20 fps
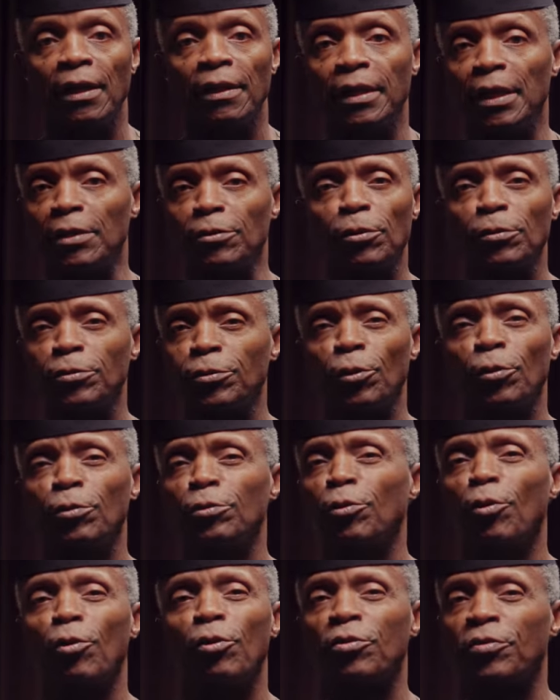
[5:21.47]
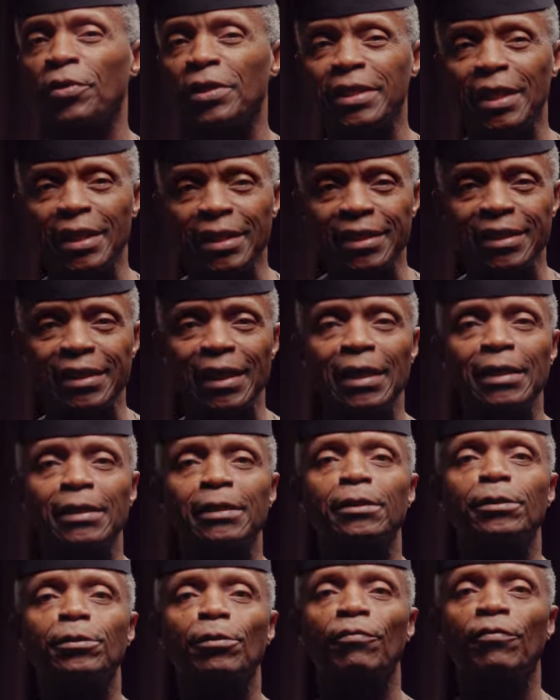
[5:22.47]
There's also no greater
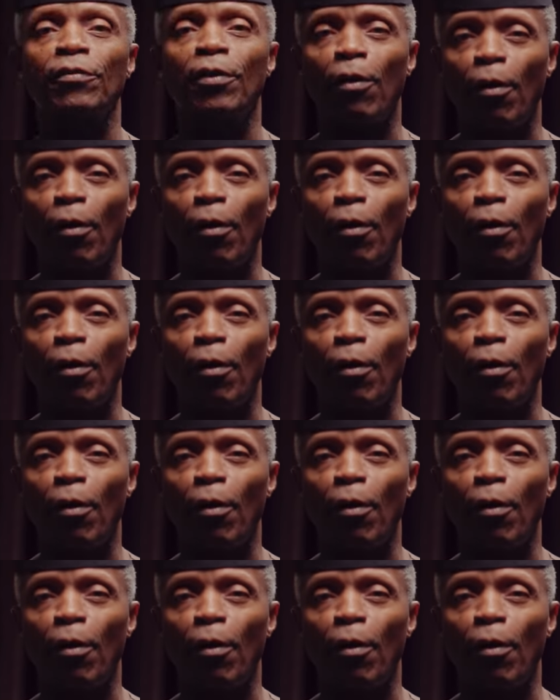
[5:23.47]
sense of